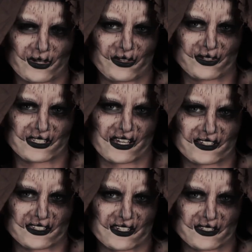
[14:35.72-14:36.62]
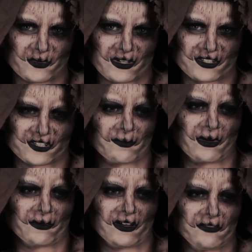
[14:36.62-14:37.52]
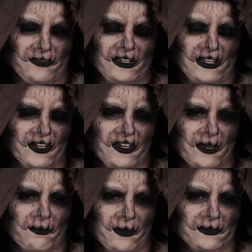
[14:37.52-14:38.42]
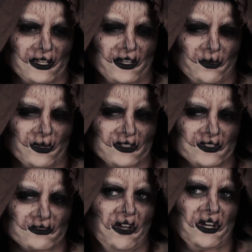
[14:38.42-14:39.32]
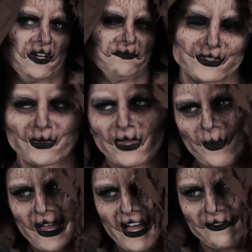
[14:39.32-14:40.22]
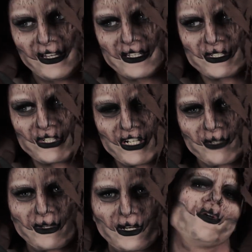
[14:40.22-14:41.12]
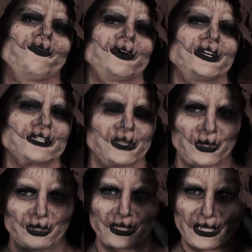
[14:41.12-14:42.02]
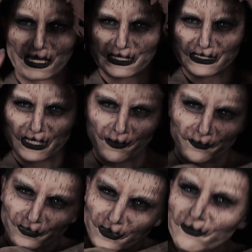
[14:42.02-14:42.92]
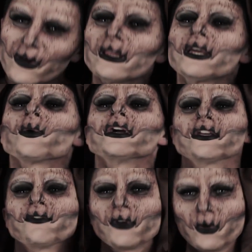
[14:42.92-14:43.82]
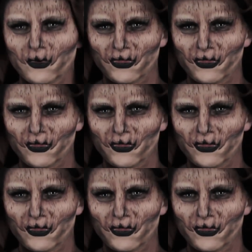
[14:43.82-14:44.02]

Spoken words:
I look sexy as a witch? I feel like I could get pumped like a witch. Okay, so there we have, ladies and gentlemen, the finished look. It's really quite difficult with